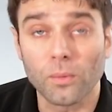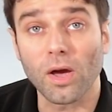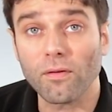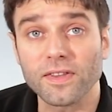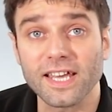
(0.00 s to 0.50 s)
We
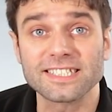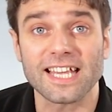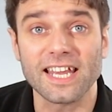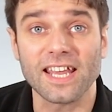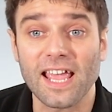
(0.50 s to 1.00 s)
offer this
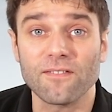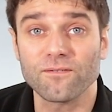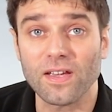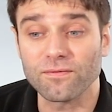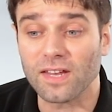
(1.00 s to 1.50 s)
in a
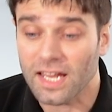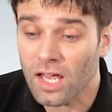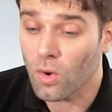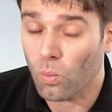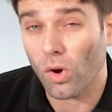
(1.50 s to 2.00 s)
50,
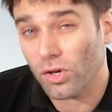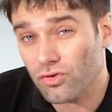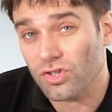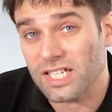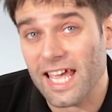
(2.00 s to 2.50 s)

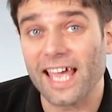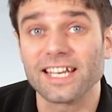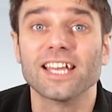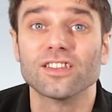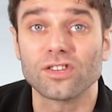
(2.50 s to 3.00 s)

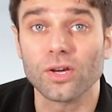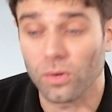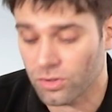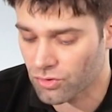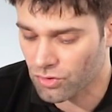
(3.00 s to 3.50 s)
110 and
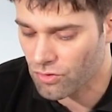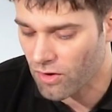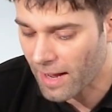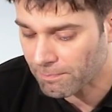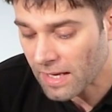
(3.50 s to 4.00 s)
200
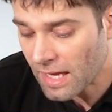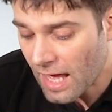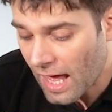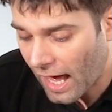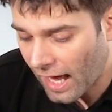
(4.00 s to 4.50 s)
gram.
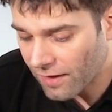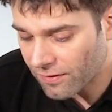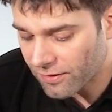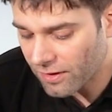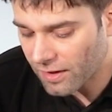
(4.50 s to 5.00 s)

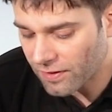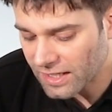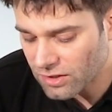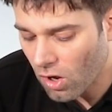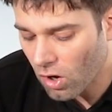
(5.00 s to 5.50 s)
And
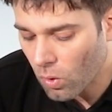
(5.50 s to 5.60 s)
these are